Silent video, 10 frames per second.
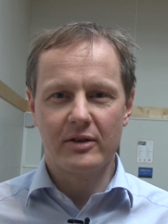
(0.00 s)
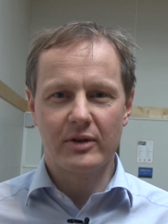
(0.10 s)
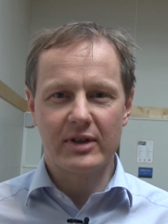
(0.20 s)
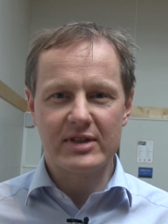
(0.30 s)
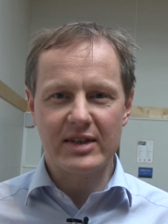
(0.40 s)

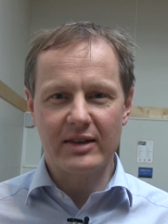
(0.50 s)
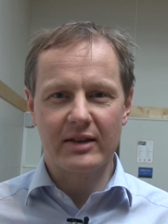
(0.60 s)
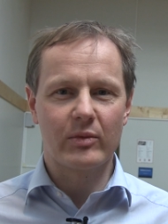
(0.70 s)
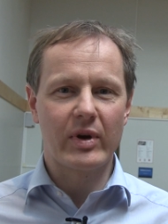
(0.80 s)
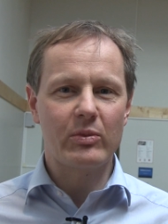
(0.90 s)
You can see
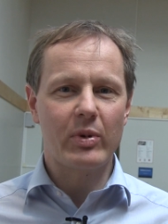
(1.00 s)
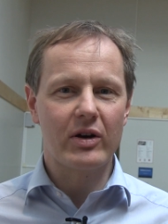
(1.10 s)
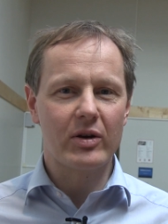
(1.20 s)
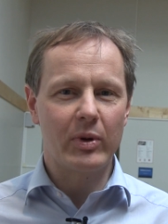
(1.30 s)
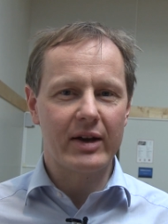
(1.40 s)
that a wind
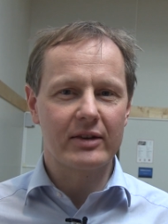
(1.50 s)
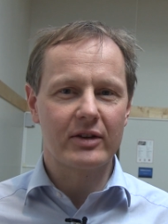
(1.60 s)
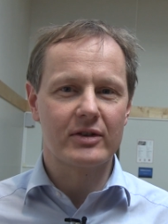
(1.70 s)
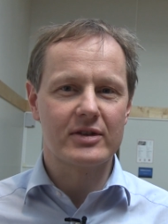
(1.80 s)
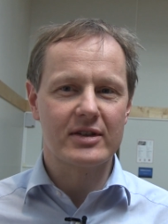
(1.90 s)
power
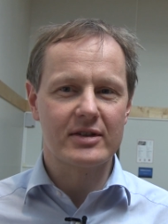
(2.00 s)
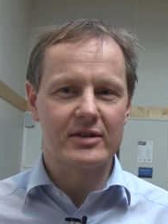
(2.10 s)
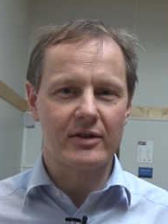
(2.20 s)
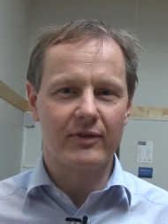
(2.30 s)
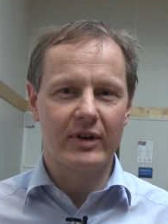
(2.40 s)
plant
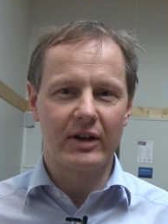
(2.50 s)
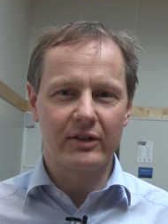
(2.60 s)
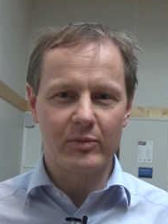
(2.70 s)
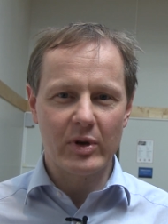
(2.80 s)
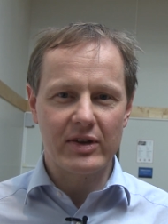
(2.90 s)
consists of a
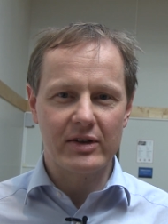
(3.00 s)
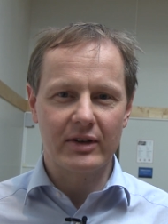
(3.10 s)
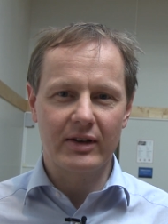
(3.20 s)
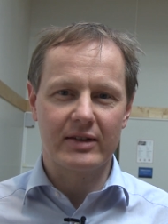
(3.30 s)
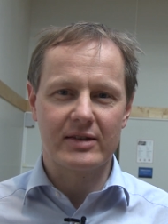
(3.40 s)
lot of
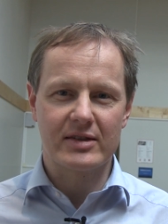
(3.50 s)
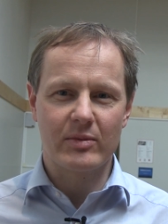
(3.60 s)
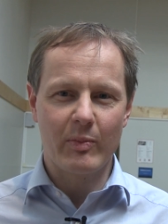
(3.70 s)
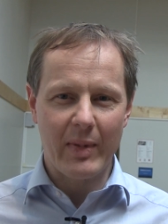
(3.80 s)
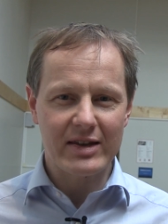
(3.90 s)
material.
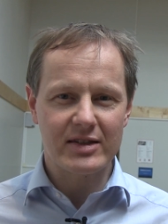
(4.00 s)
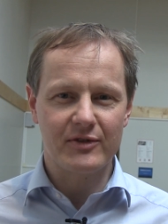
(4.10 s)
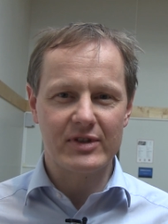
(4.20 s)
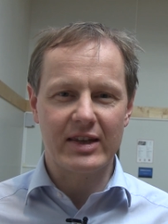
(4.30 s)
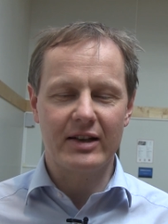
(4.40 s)
It's a
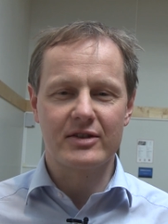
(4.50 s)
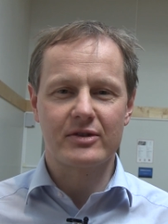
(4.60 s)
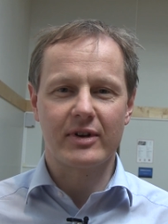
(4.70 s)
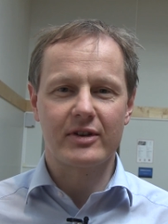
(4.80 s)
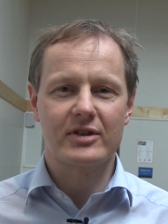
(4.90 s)
massive steel
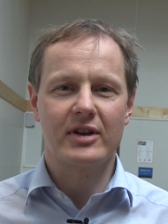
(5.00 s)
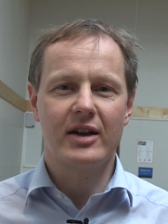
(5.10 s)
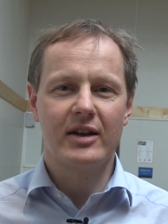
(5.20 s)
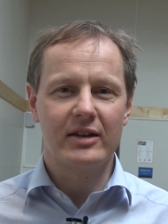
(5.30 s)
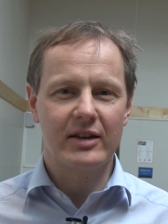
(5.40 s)

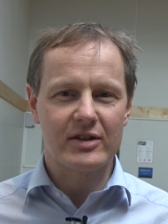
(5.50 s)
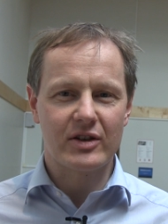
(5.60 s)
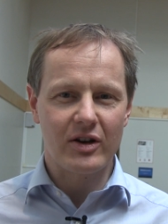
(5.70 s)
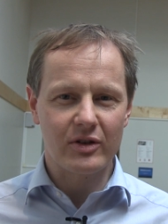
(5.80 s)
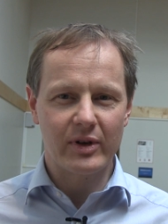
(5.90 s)
structure. It
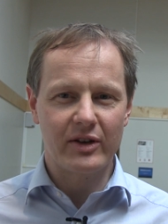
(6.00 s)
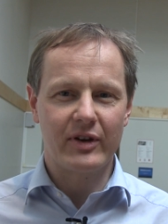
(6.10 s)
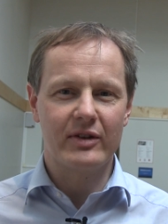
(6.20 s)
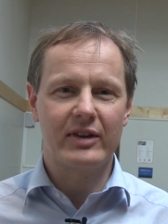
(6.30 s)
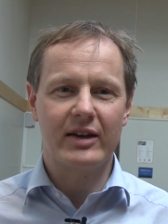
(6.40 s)
has concrete
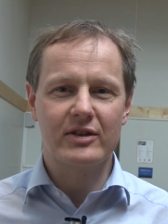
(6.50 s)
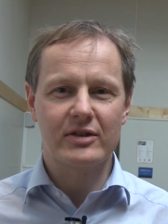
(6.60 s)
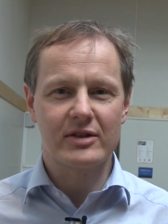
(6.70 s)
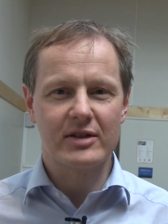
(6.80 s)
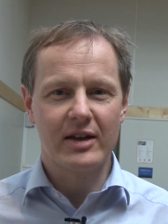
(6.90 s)

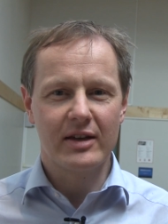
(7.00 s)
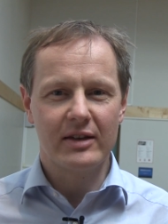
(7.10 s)
foundations.